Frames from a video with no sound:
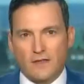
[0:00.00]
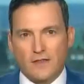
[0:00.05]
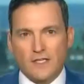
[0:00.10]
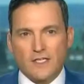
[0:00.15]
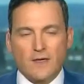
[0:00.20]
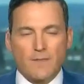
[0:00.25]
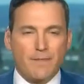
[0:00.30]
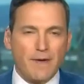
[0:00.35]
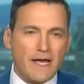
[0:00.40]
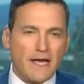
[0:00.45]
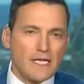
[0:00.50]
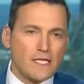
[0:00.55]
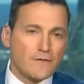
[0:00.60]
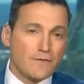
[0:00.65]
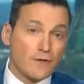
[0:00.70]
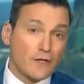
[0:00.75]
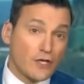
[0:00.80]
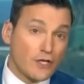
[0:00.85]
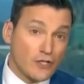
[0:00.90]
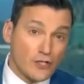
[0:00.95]
The debates
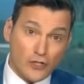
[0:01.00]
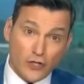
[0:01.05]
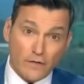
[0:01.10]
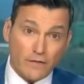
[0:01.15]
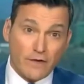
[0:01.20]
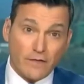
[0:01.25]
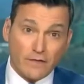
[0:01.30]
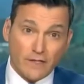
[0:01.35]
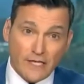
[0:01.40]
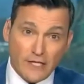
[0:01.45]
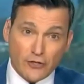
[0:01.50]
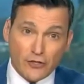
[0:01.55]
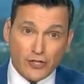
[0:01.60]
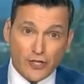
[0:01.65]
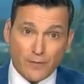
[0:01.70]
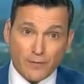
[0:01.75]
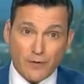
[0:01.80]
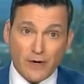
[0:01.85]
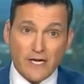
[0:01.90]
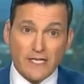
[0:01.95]
for the conservative
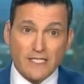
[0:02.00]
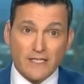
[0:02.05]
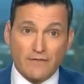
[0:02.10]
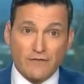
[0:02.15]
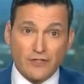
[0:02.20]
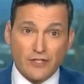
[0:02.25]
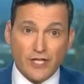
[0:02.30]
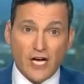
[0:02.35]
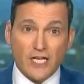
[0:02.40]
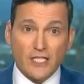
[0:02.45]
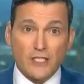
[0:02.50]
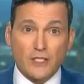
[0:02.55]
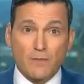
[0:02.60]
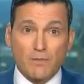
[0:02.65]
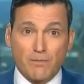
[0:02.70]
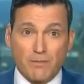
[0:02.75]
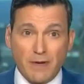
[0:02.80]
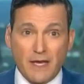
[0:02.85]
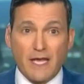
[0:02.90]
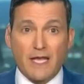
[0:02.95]
leadership race have
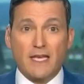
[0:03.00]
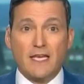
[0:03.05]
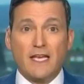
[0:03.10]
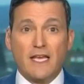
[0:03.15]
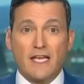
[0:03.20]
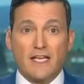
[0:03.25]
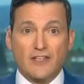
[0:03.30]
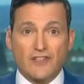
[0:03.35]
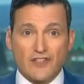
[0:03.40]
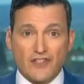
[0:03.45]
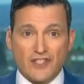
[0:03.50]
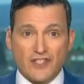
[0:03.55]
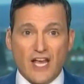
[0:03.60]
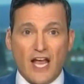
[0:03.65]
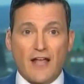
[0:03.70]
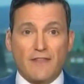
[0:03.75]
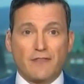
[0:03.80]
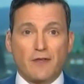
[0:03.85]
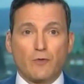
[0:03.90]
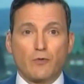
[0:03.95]
just been
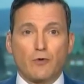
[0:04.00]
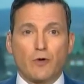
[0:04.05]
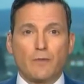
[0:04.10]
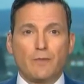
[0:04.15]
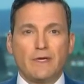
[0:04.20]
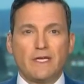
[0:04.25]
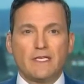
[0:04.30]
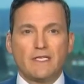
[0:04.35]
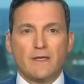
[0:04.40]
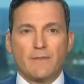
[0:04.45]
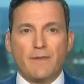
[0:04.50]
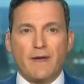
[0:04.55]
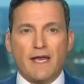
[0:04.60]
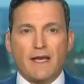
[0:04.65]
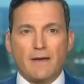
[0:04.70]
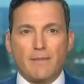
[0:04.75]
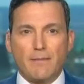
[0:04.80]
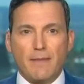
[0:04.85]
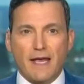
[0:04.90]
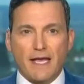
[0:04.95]
set. There will be a
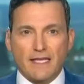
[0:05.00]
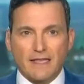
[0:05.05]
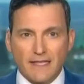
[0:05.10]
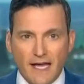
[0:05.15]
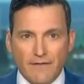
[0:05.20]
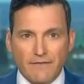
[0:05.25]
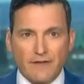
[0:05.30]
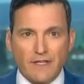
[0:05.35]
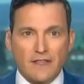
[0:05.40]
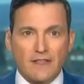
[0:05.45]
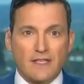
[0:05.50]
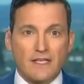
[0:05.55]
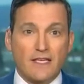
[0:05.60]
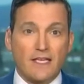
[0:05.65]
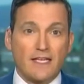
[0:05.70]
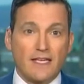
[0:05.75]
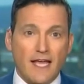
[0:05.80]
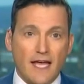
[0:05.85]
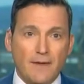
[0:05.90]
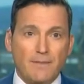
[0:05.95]
debate May 11th
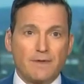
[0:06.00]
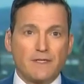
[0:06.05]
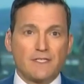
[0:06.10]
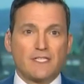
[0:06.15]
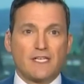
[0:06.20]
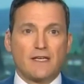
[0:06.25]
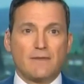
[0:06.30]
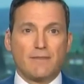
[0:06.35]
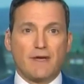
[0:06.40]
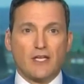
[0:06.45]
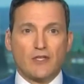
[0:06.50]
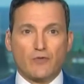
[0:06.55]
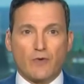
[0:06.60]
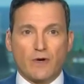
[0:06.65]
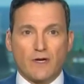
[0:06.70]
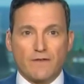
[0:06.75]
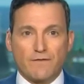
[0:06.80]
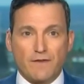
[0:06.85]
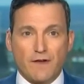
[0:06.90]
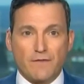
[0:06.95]
in Edmonton, May
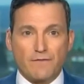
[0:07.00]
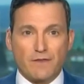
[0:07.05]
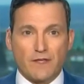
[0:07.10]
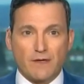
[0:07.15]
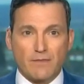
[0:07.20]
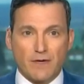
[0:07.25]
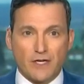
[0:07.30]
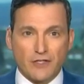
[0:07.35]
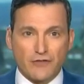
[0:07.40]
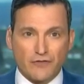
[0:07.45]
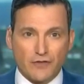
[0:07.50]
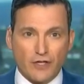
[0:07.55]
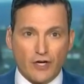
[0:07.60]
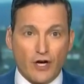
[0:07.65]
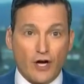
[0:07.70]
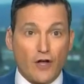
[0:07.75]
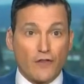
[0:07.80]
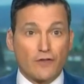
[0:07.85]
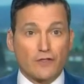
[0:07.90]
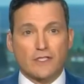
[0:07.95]
25th in
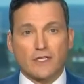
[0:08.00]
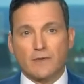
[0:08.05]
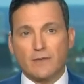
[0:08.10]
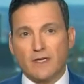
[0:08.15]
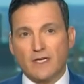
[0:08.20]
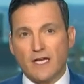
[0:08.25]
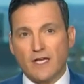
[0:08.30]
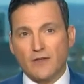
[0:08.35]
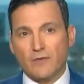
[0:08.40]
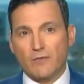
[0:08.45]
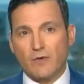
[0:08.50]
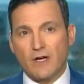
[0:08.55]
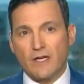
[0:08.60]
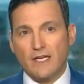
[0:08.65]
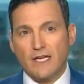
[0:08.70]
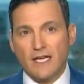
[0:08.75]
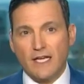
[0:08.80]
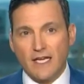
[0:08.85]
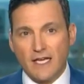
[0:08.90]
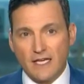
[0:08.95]
Montreal. There's going to be another one
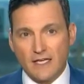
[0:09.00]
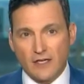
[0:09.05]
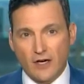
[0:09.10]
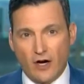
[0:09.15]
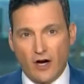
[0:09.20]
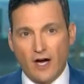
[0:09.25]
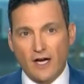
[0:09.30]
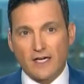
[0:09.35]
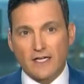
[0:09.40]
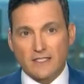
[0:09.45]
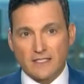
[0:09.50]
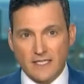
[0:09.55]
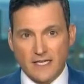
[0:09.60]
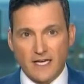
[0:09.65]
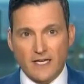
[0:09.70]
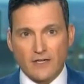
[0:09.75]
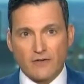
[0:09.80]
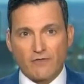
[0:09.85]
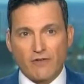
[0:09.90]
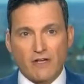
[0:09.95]
in August.
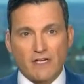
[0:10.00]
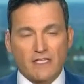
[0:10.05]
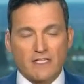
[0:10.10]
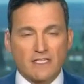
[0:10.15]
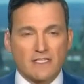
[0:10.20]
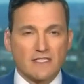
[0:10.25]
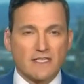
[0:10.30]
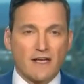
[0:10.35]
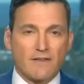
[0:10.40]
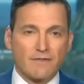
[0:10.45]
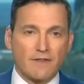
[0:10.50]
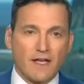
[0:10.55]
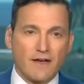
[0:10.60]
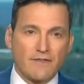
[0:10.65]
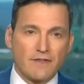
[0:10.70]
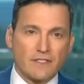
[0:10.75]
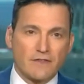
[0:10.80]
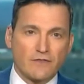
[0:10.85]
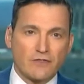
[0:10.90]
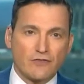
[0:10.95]
Again, credit to Steph
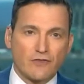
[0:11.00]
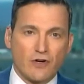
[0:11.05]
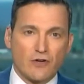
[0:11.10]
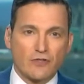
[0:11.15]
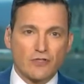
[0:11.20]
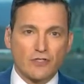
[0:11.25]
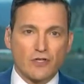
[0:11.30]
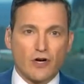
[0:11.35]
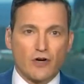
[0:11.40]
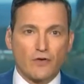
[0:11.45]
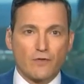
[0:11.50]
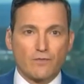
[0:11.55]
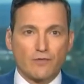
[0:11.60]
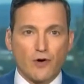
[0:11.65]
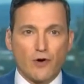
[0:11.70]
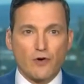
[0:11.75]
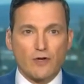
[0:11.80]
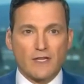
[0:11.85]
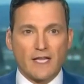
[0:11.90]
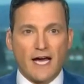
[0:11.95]
Levitz of the Toronto Star who
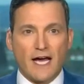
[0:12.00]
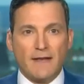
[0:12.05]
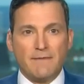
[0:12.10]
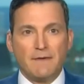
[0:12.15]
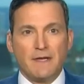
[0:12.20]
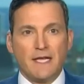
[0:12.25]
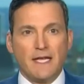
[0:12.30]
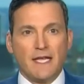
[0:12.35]
broke that.